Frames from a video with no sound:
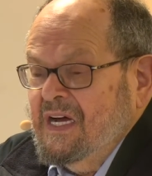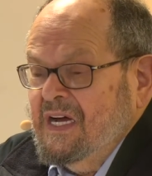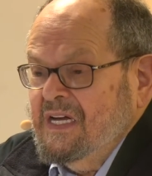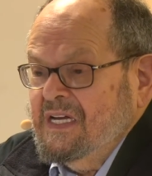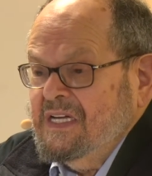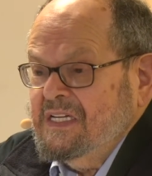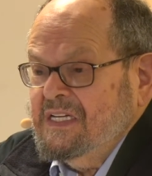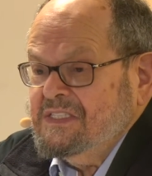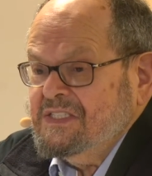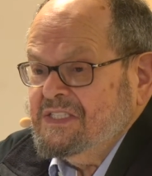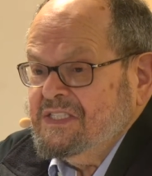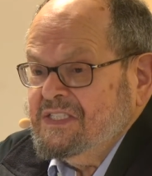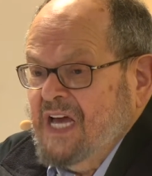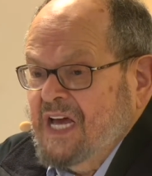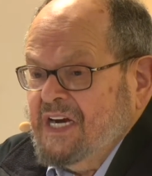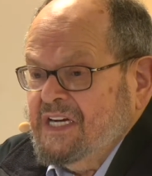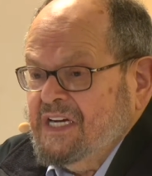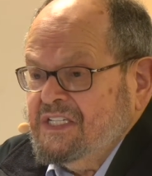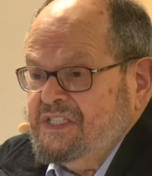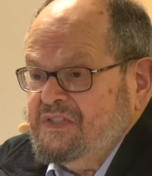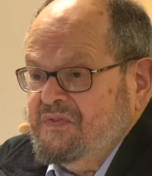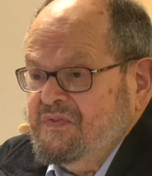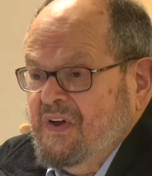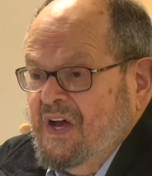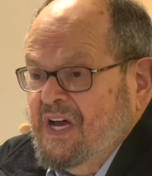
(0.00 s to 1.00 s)
It
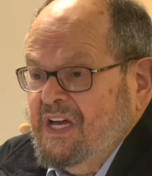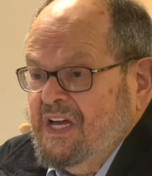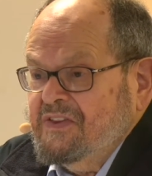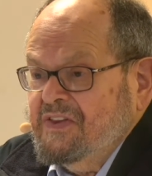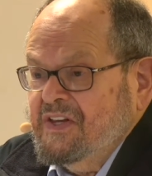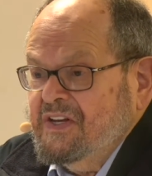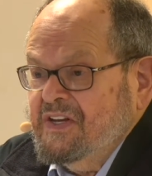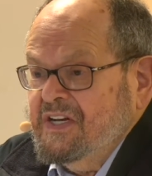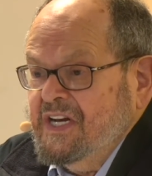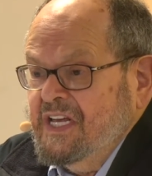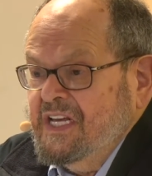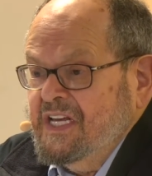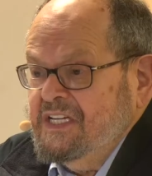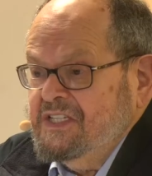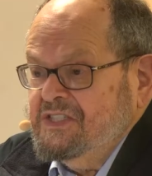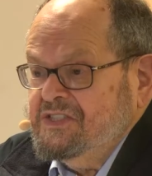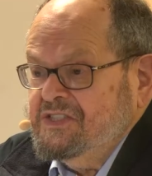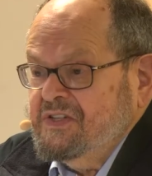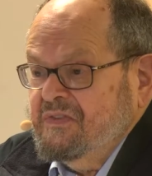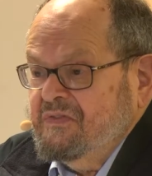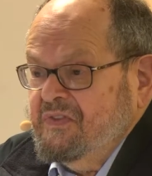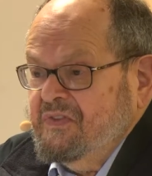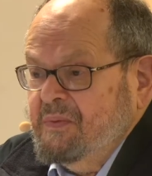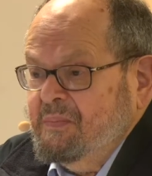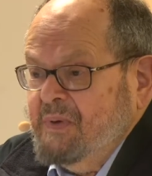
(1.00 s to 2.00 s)
satisfied the needs
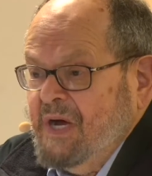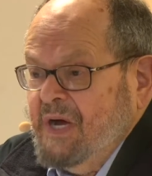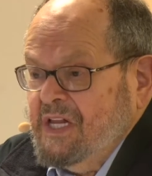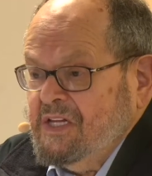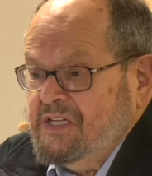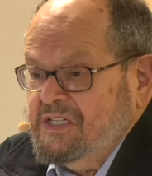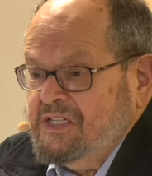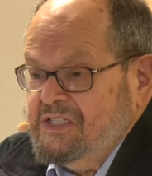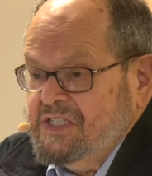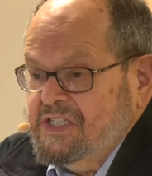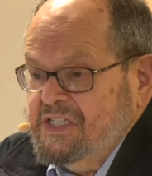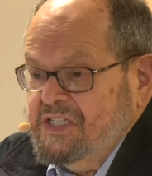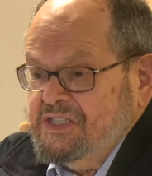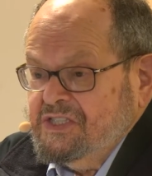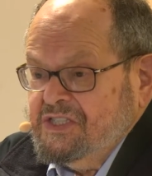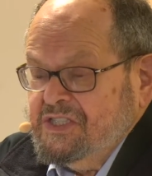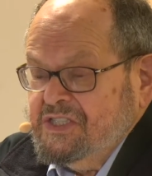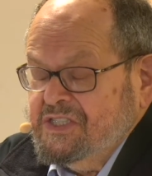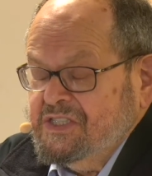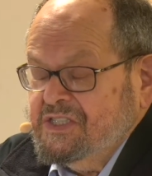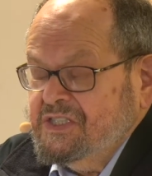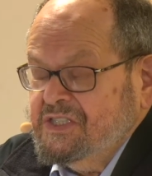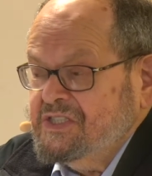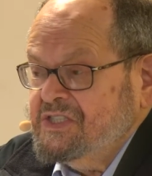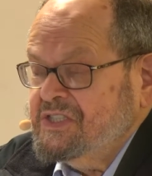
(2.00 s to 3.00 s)
of the
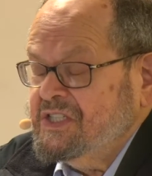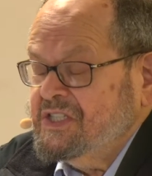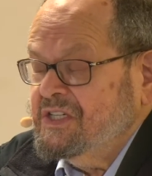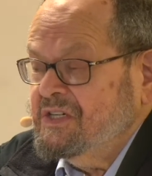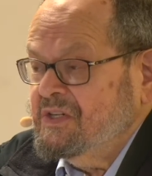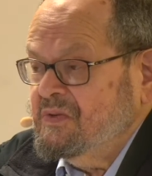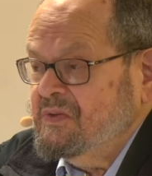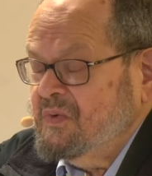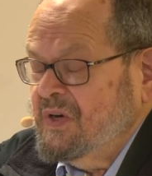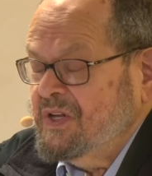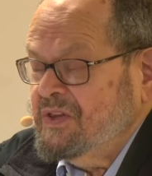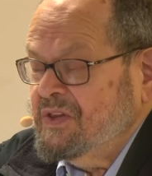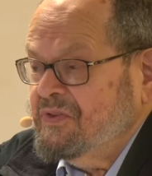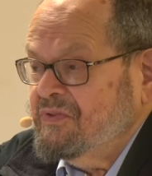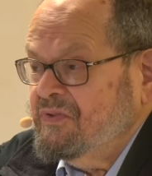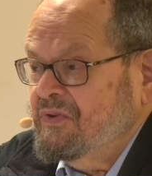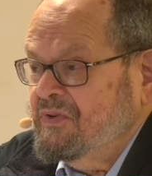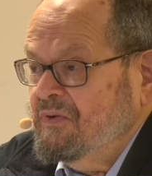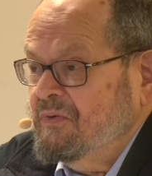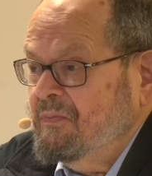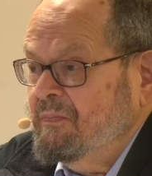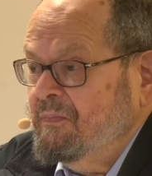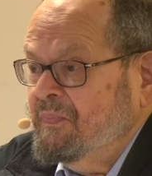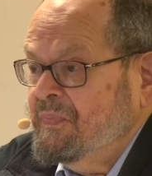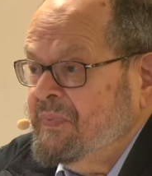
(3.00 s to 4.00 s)
politicians, and it went through.